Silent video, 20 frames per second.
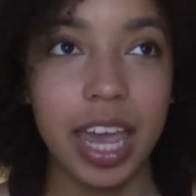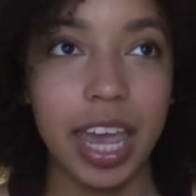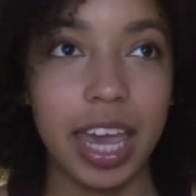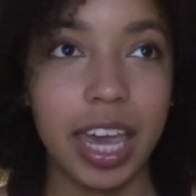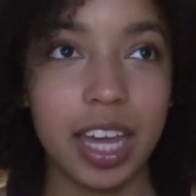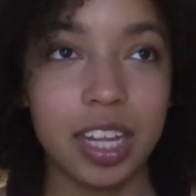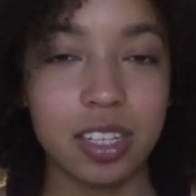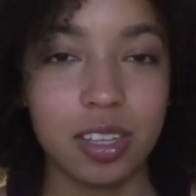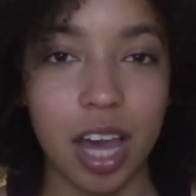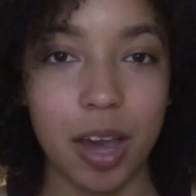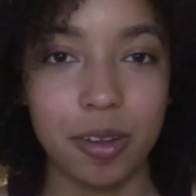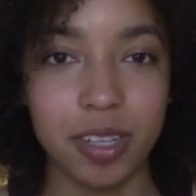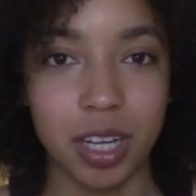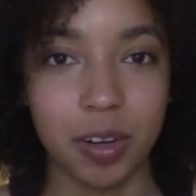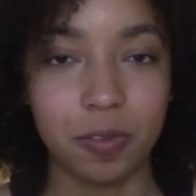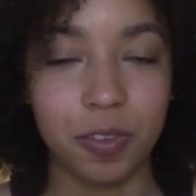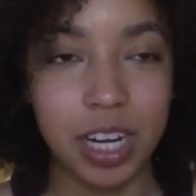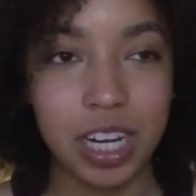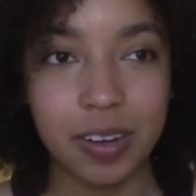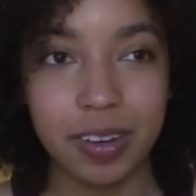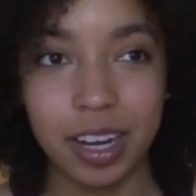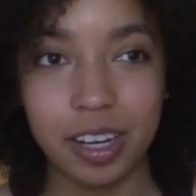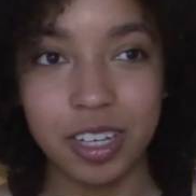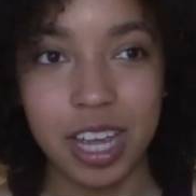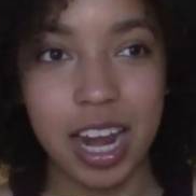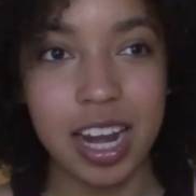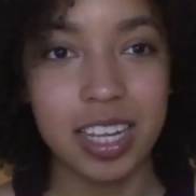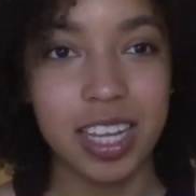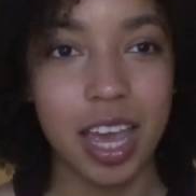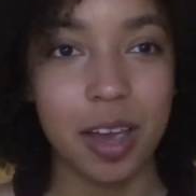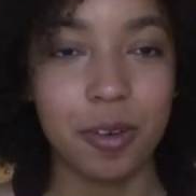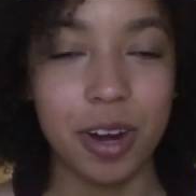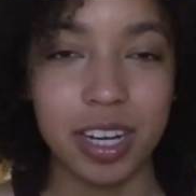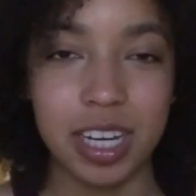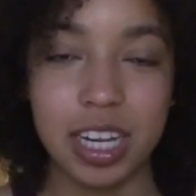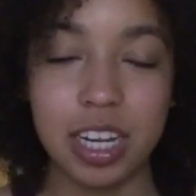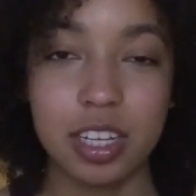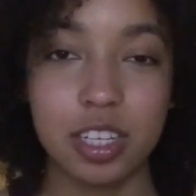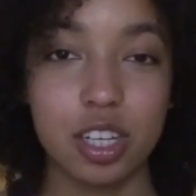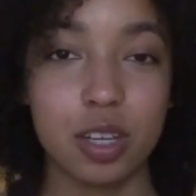And so I was like running around trying to get where I
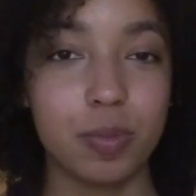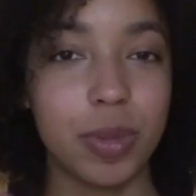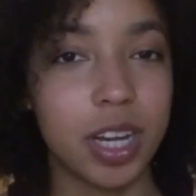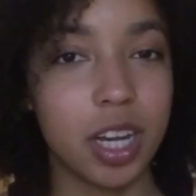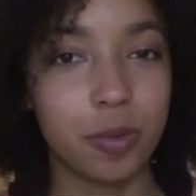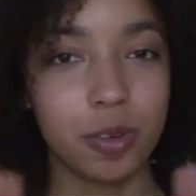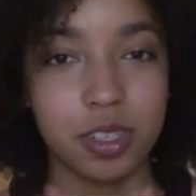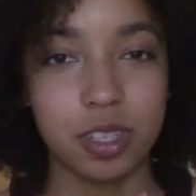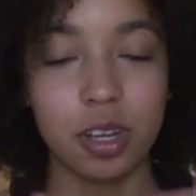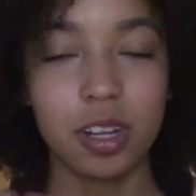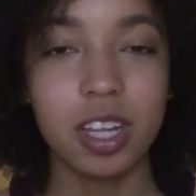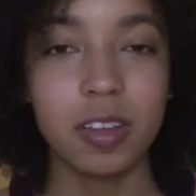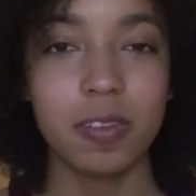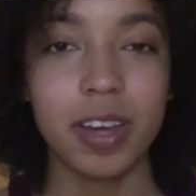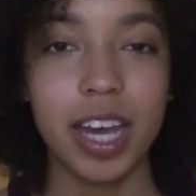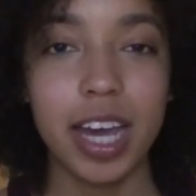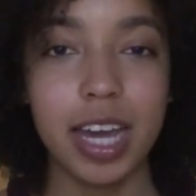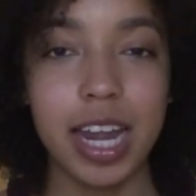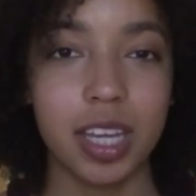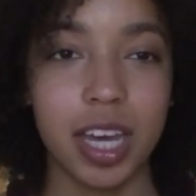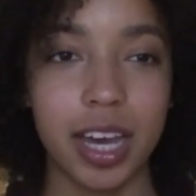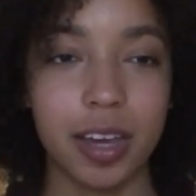needed to, but it was totally fine.